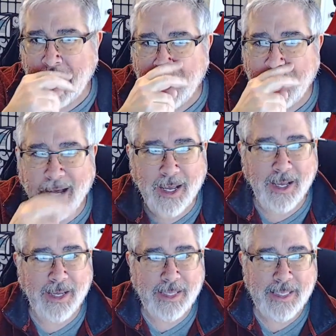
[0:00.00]

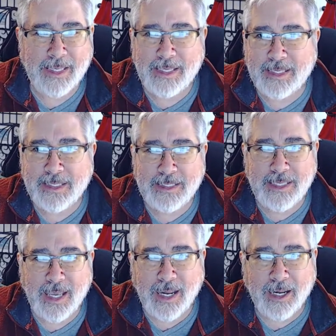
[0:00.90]
Uh,
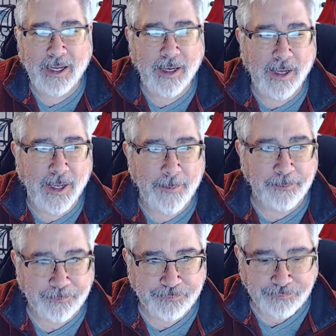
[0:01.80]
yeah,
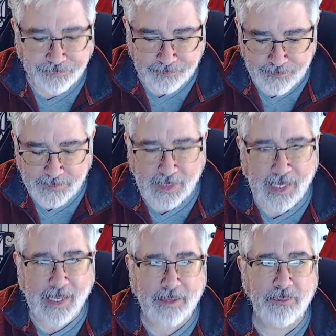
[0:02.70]

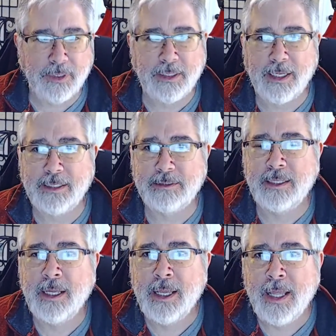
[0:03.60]
I realized
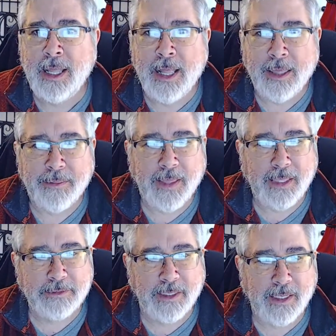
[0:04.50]

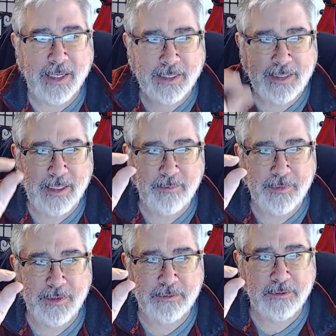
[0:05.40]
that I
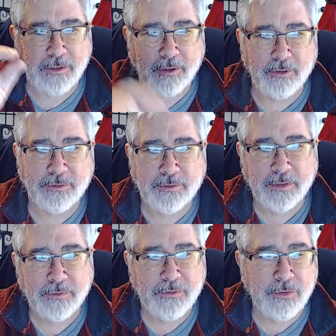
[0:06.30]
came this close
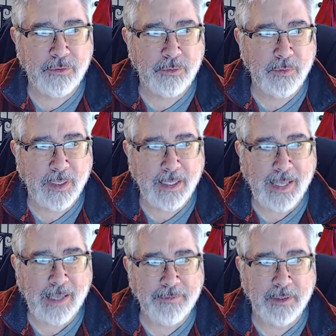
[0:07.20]
to
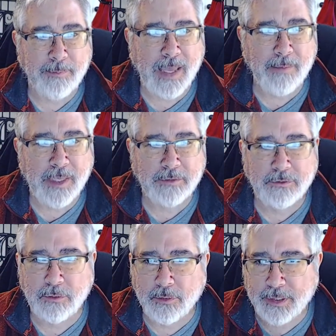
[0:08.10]
having a Batman
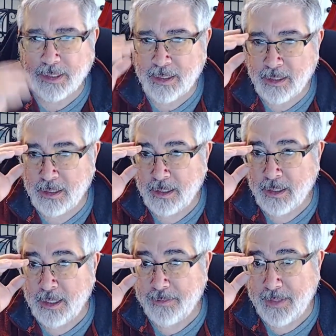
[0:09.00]
story
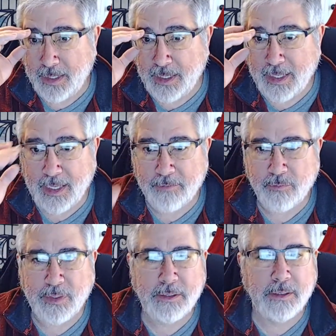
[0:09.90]
that I had
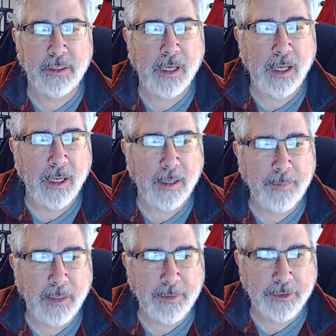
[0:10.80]
written
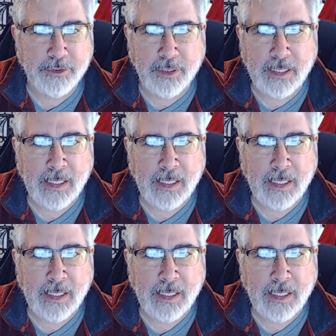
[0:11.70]
published.